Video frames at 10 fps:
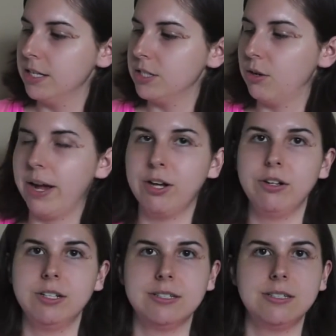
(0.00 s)
So I
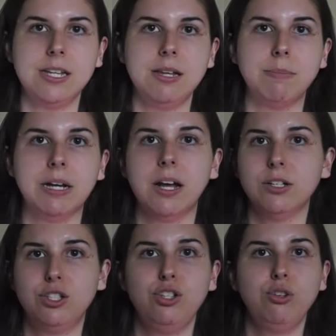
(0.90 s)
couldn't see but
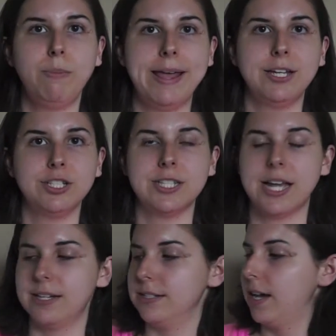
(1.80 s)
two pages
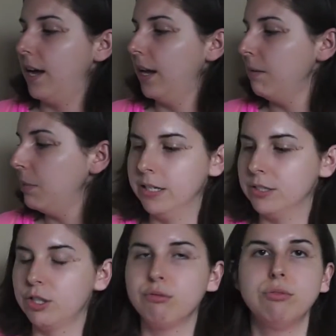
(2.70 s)
at a time.
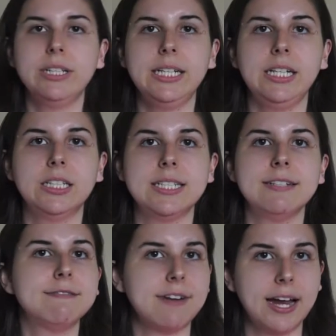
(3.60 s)
So I really
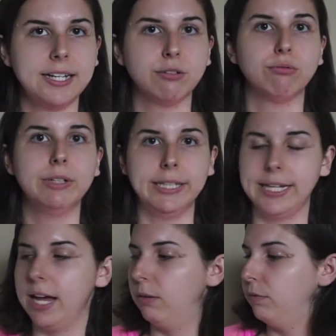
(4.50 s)
didn't find it really
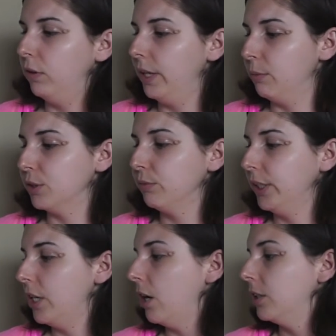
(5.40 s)
helpful. It was
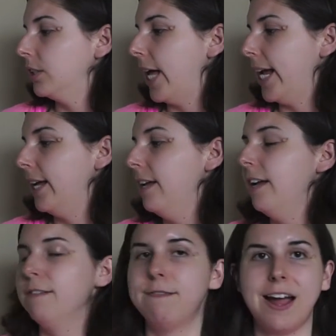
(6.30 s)
really hard to like
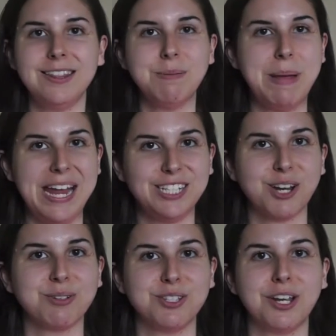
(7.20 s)
find the page
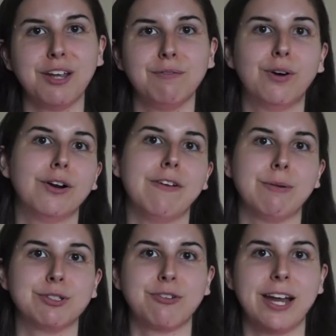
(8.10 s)
I was looking for if I
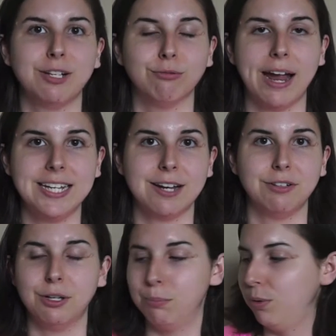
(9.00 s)
was trying to write
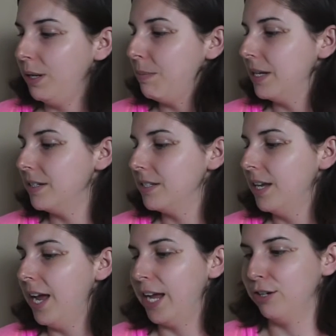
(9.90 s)
down an appointment.
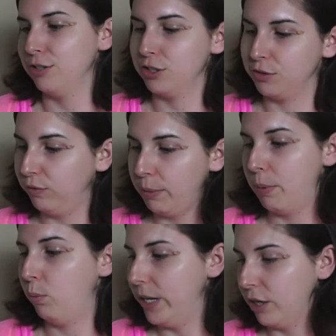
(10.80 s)
I couldn't just flip
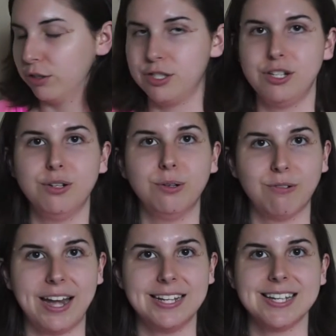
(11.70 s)
a week or two and
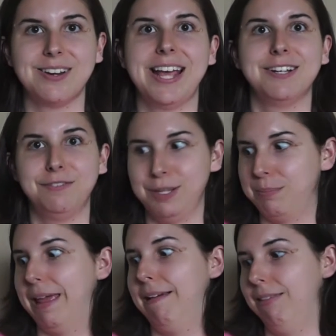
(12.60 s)
write it down. I had to
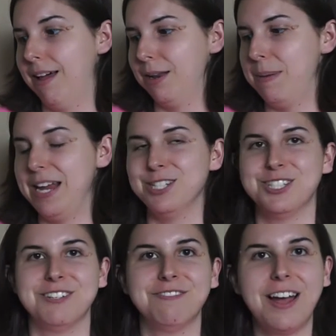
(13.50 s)
flip like a lot of
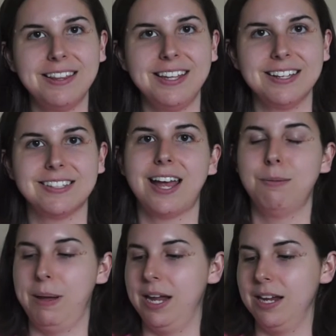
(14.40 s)
pages and find the
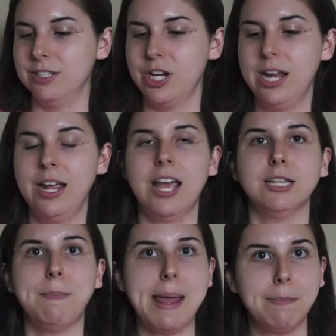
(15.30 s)
exact page.
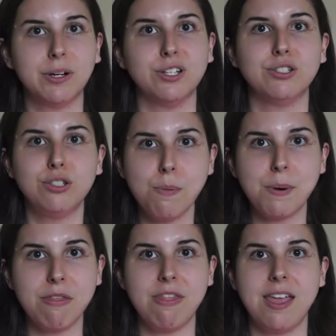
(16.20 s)
And the paper is
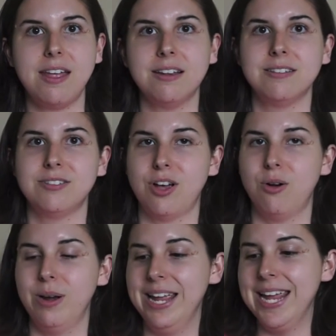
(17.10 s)
super thin,
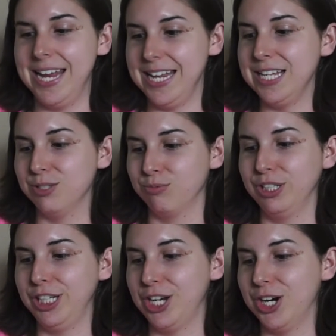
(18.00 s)
so it is
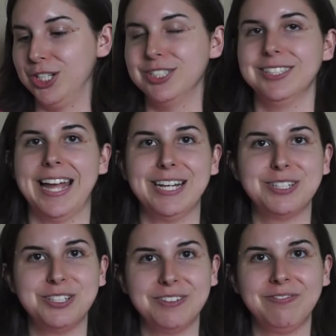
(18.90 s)
really hard to like
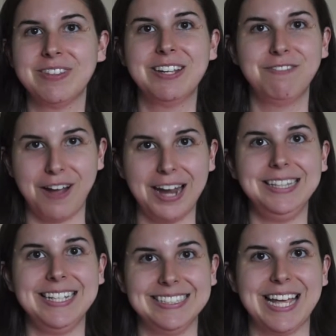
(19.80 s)

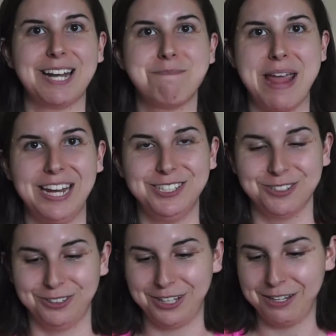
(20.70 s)
find the exact page
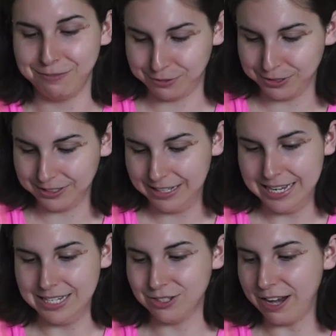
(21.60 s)
you're looking for.
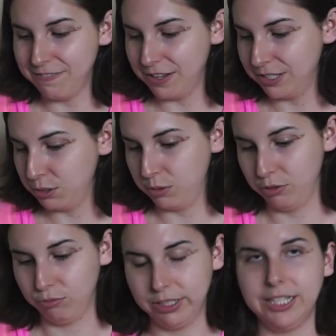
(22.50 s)
So I found this
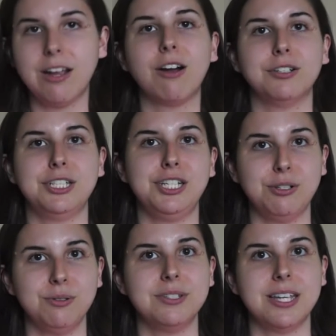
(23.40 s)
one really hard to
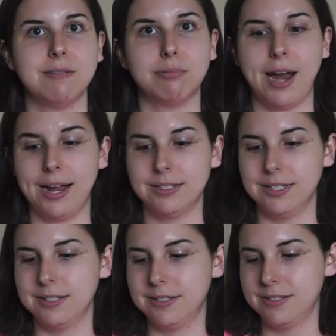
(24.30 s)
use in
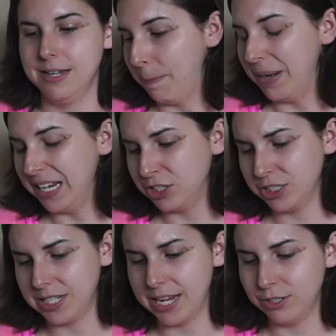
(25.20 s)
practice. But I
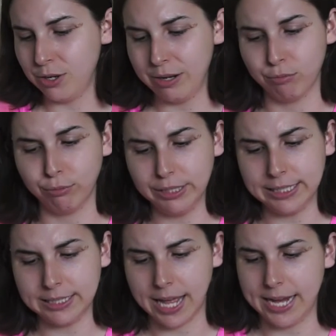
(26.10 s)
just, I don't know, I
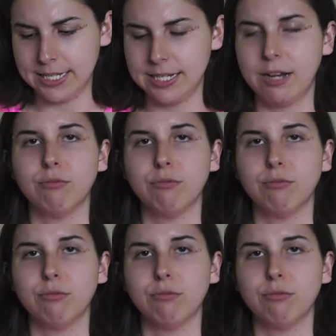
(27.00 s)
really liked it.